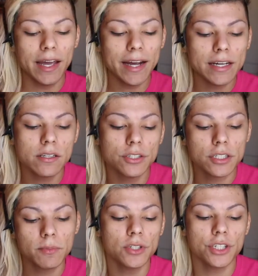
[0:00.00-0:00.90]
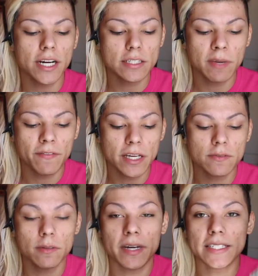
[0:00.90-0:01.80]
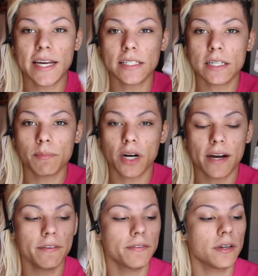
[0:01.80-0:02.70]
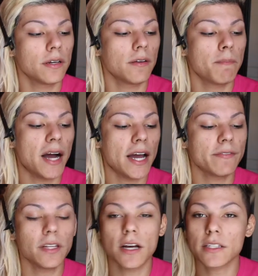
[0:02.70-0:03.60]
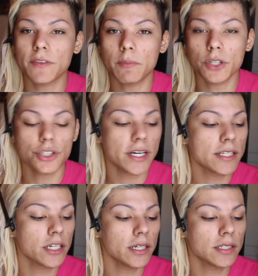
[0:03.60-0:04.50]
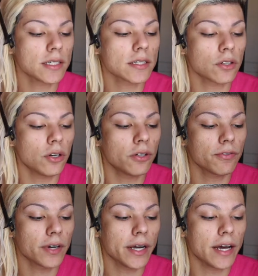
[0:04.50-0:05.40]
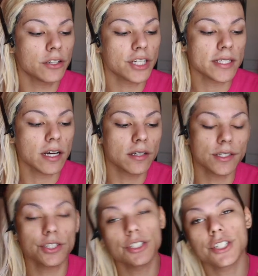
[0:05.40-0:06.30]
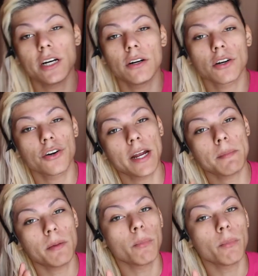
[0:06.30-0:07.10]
Hey guys, so I just moisturized my face with my Take a Deep Breath by Philosophy Moisturizer, and this is an oil-free energizing oxygen gel cream